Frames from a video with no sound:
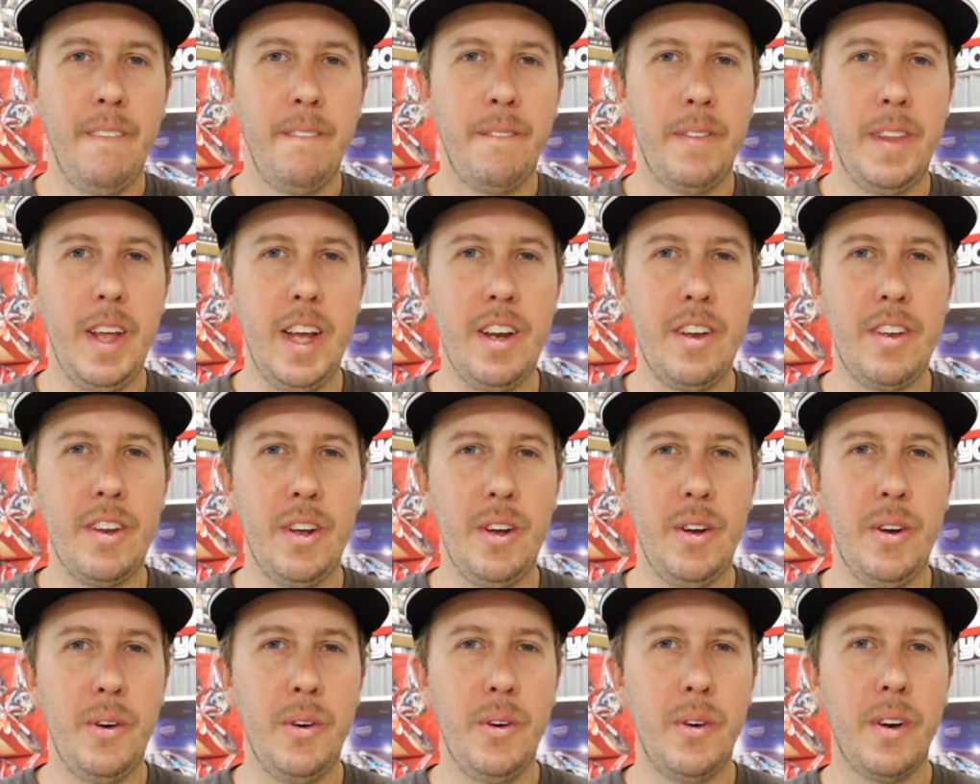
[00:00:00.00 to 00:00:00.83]
They
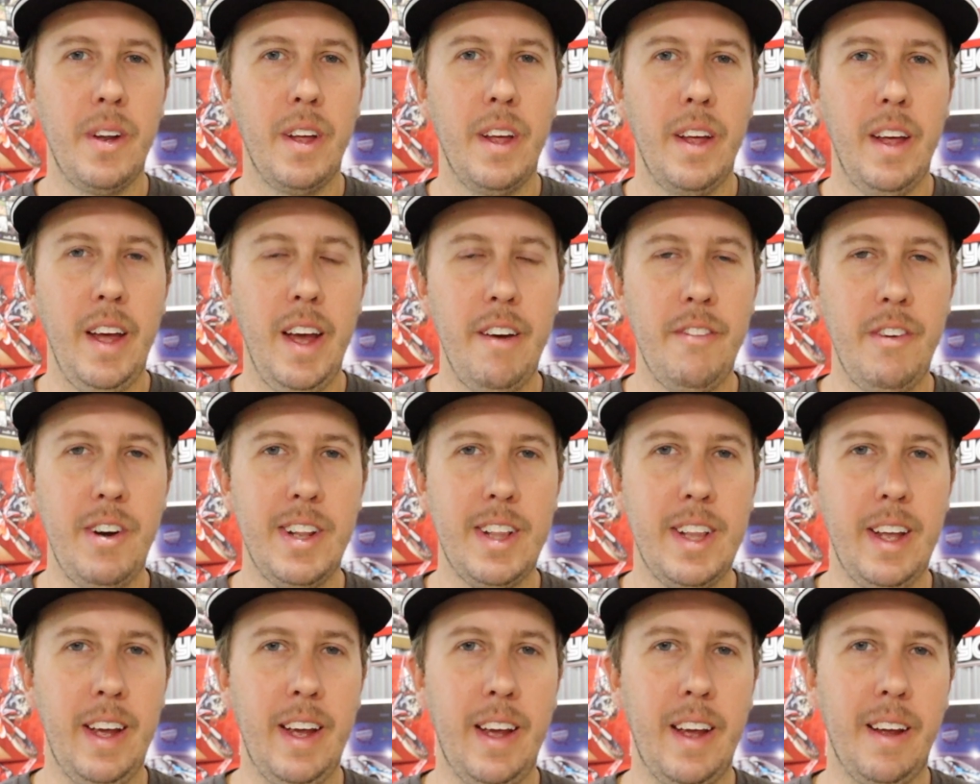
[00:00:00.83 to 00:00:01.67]
do
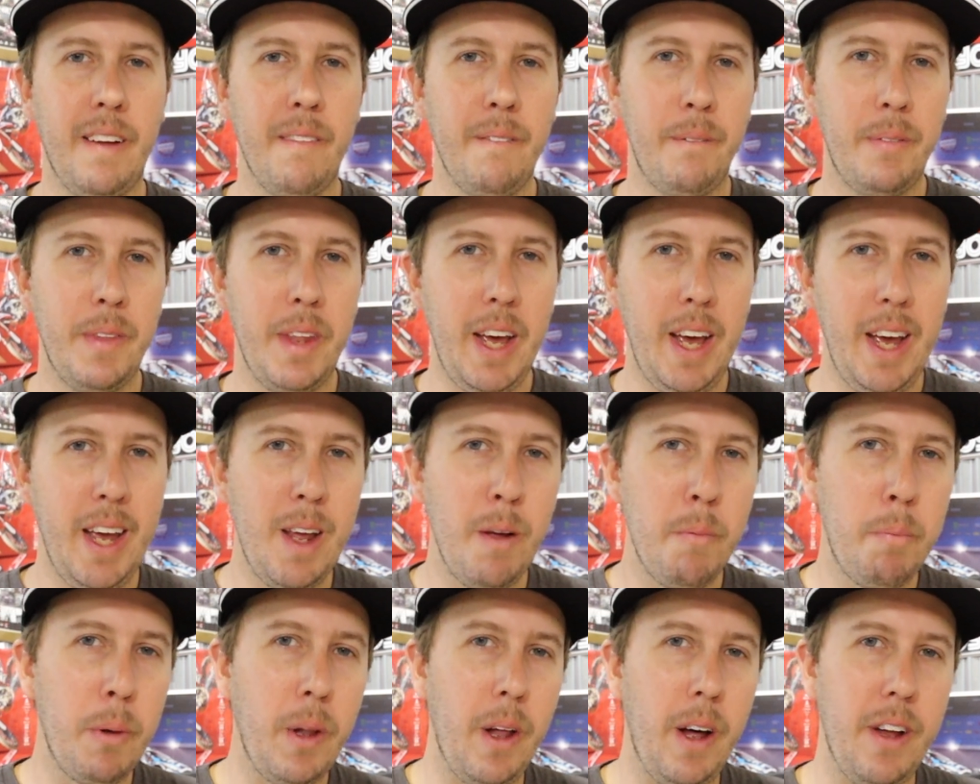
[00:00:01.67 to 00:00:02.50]
everything A+
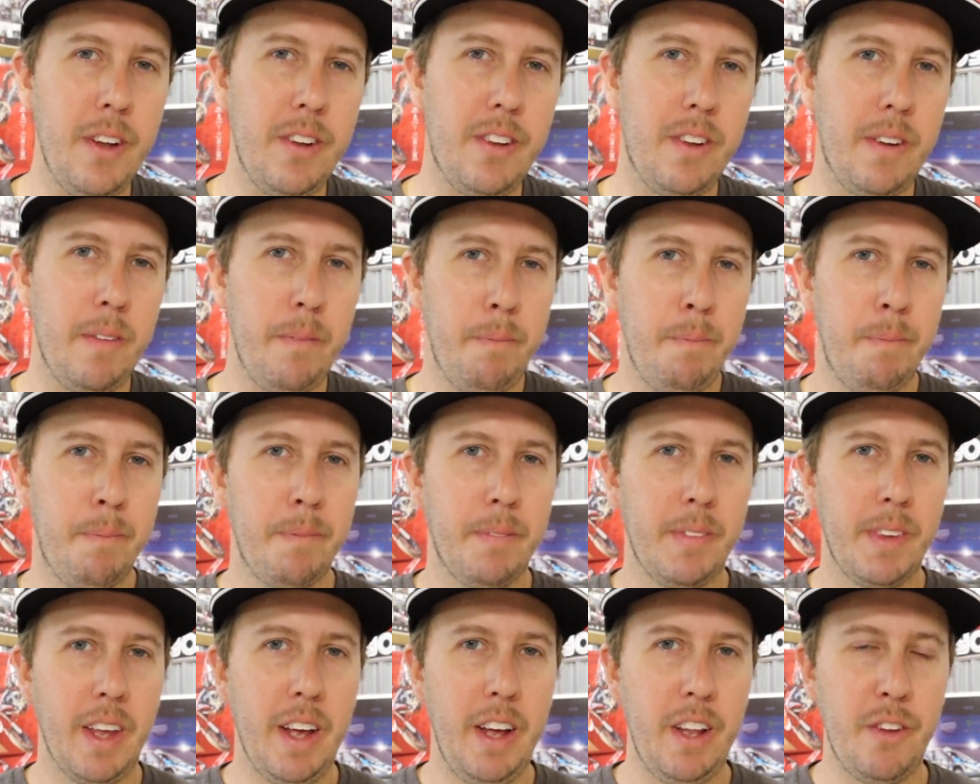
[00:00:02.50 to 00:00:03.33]

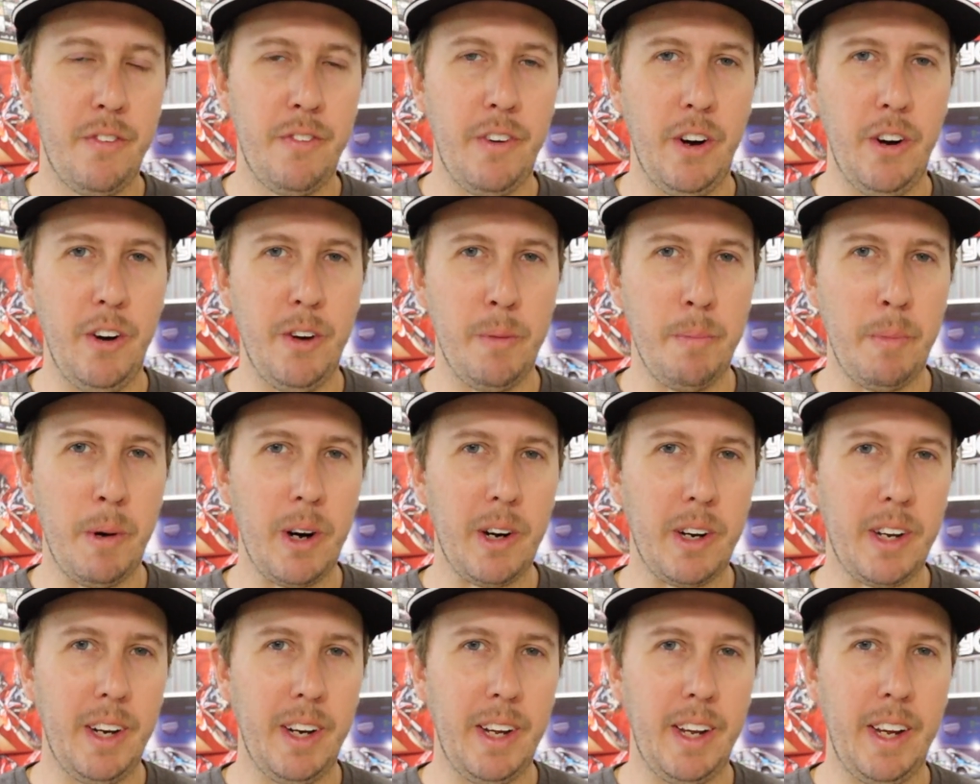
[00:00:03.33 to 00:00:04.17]
as far as
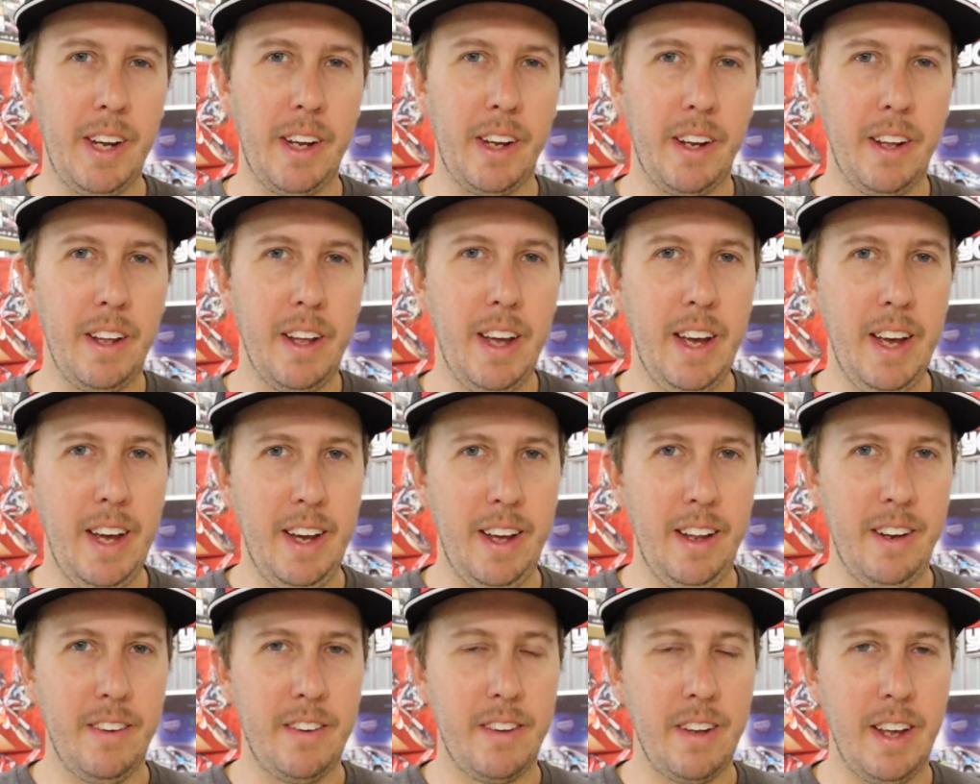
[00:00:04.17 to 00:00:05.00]
marketing
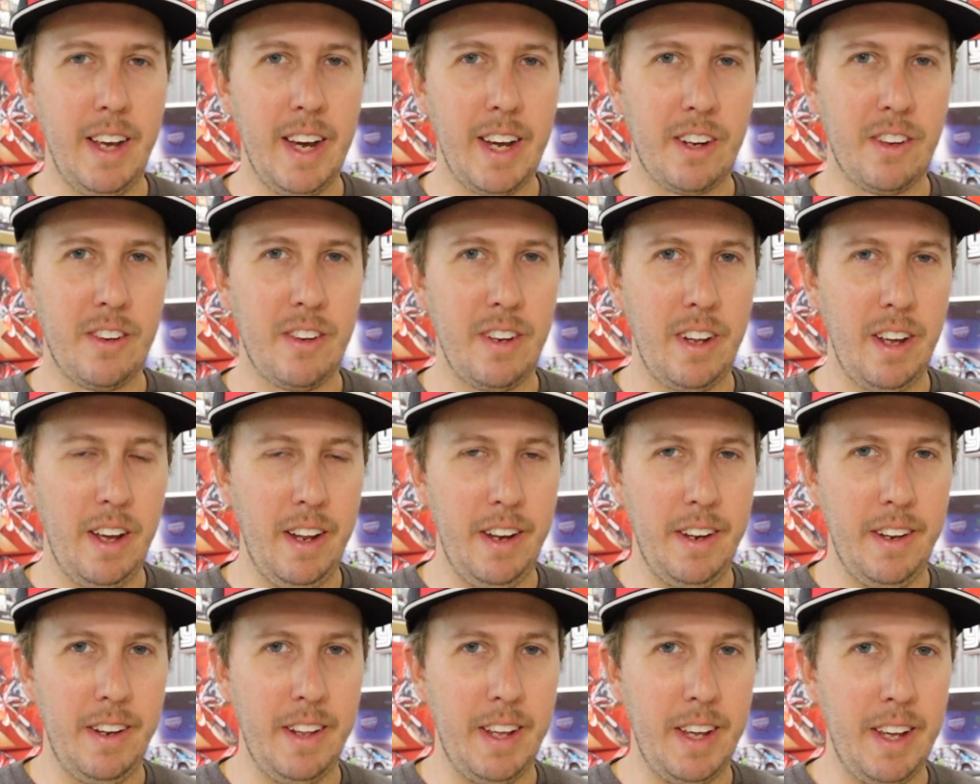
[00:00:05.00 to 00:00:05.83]
and
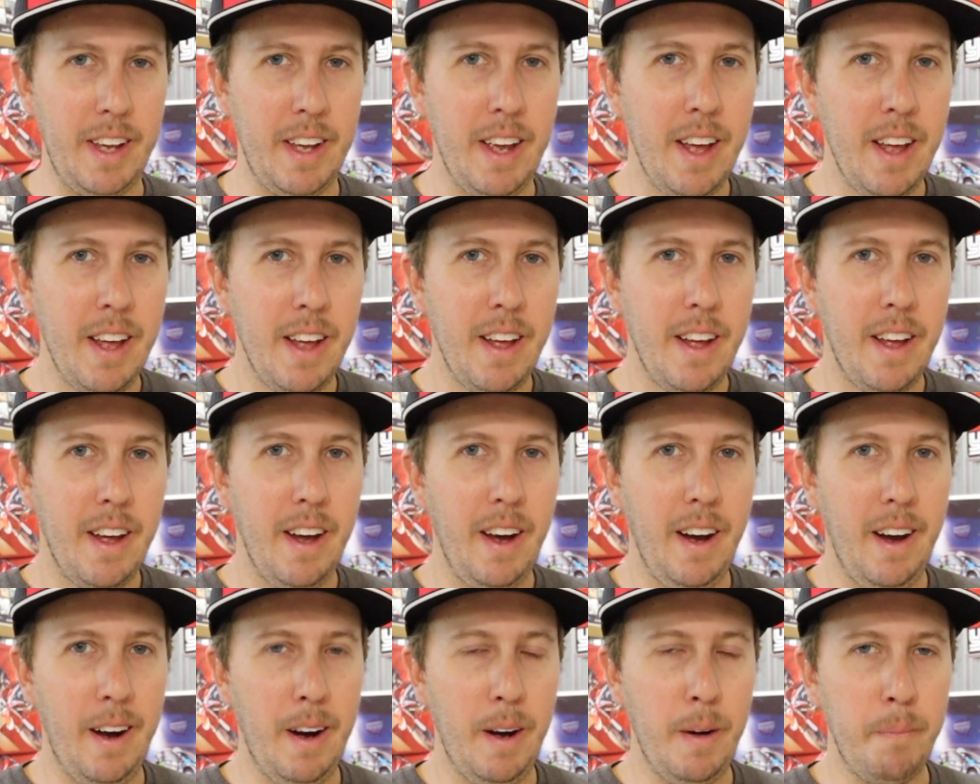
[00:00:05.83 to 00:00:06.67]
the
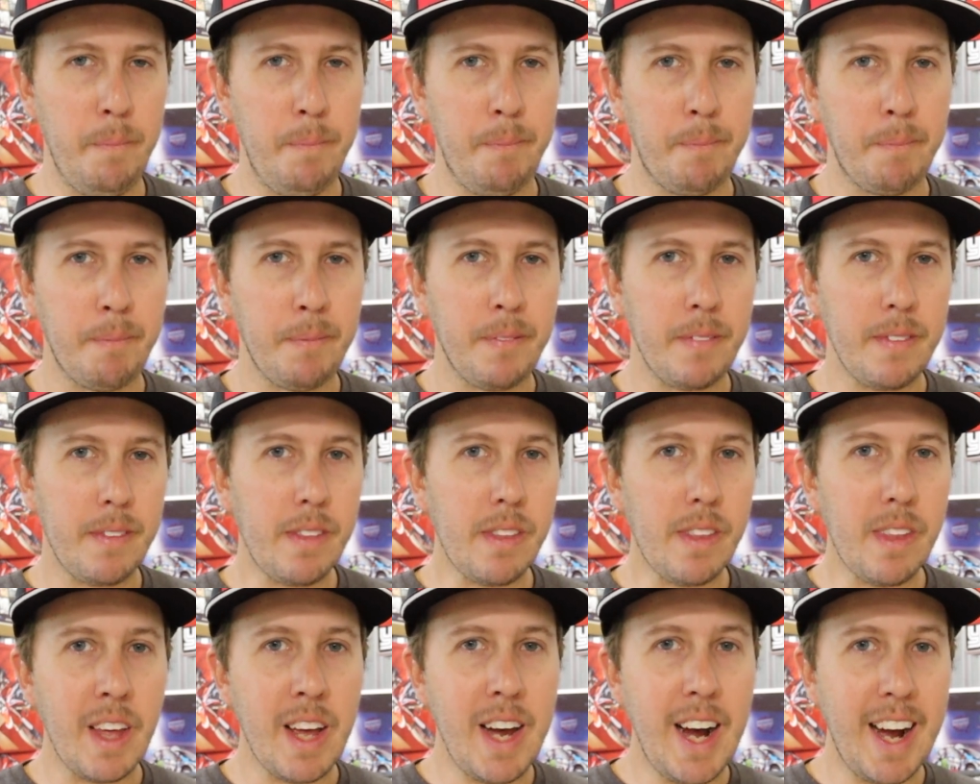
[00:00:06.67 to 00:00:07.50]

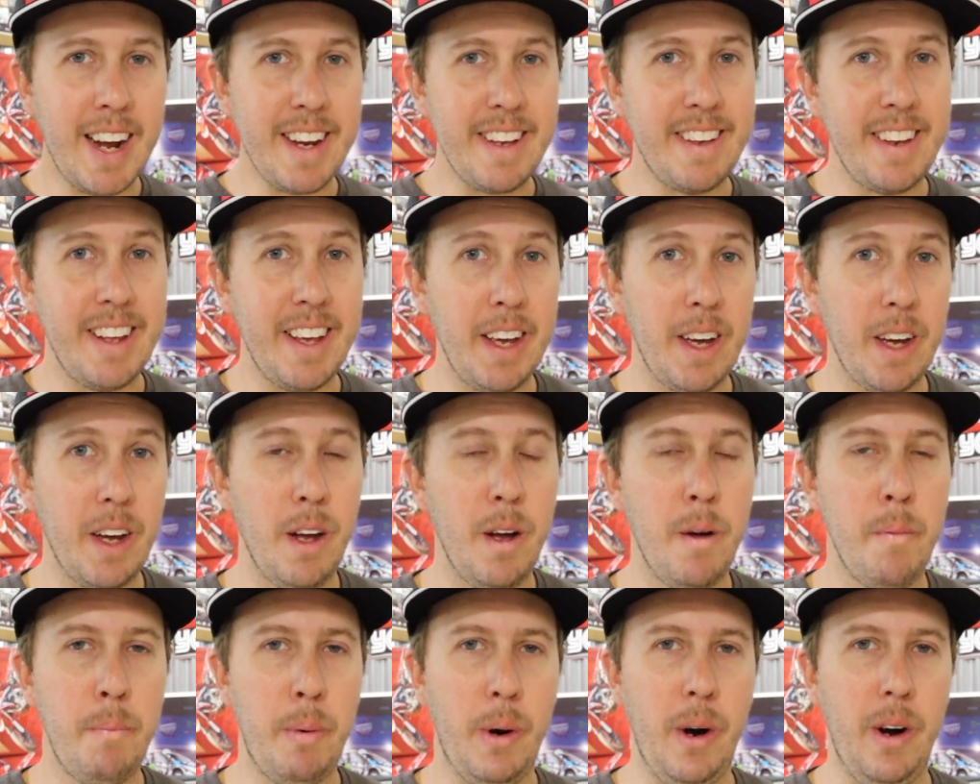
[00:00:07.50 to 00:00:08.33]

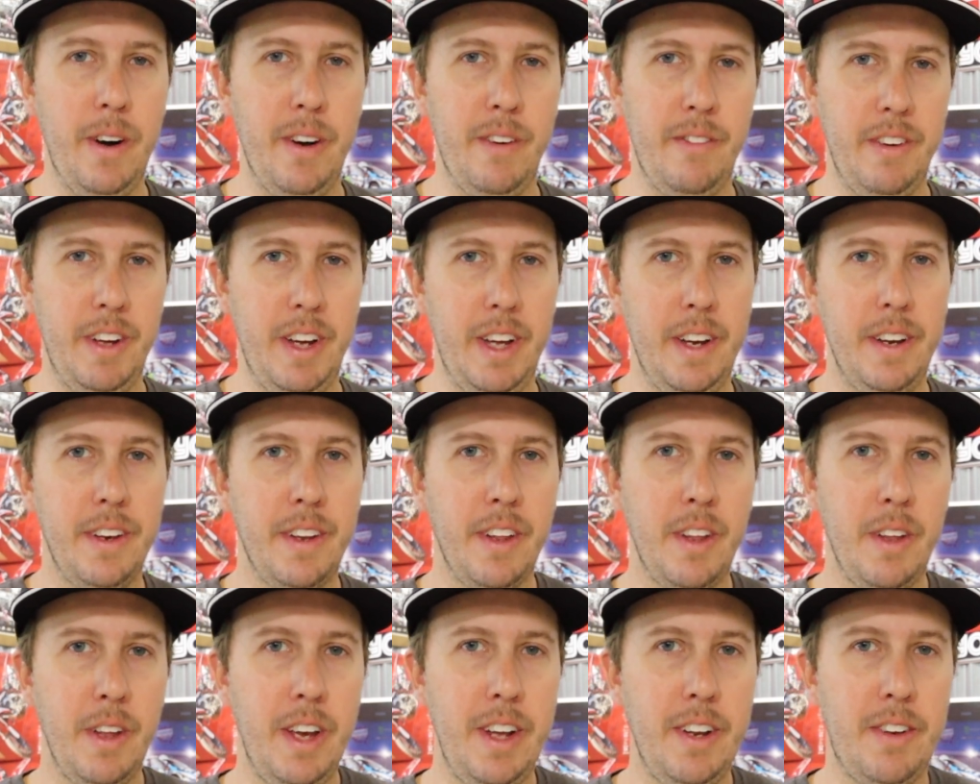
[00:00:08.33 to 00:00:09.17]
idea part of it.
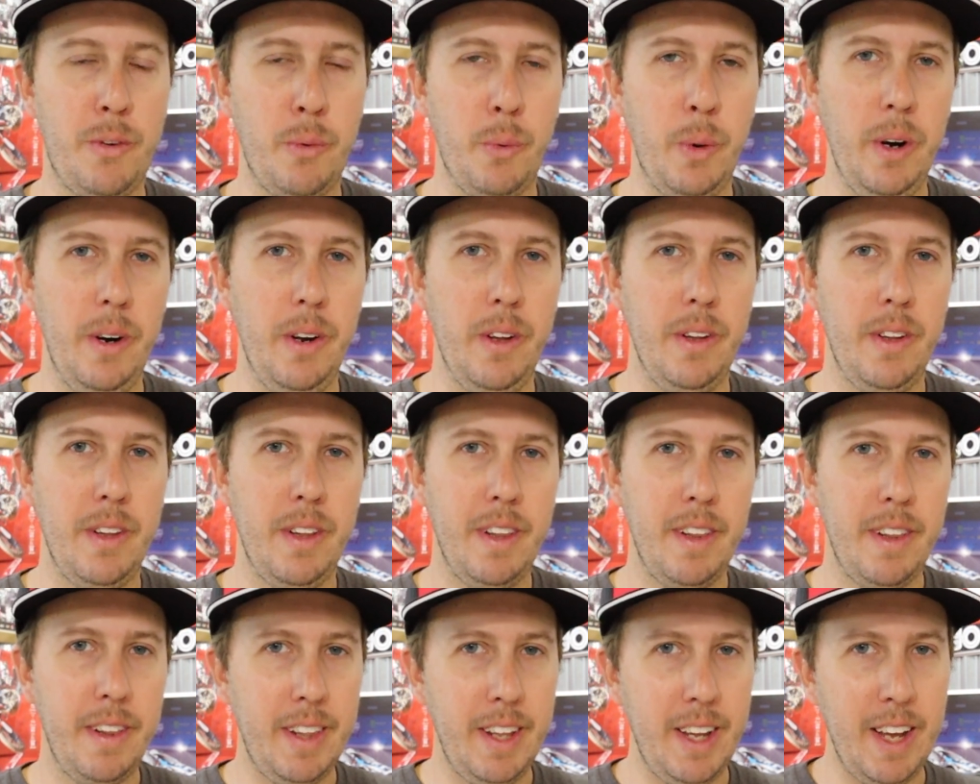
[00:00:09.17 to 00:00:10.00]
It's where
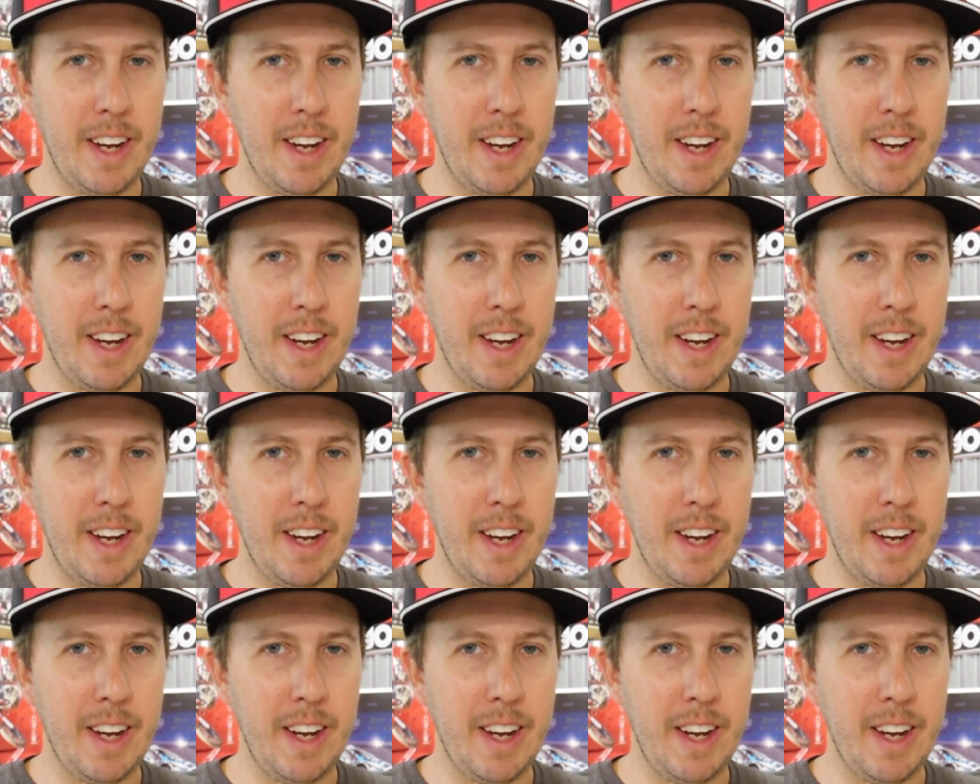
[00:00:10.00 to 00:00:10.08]
the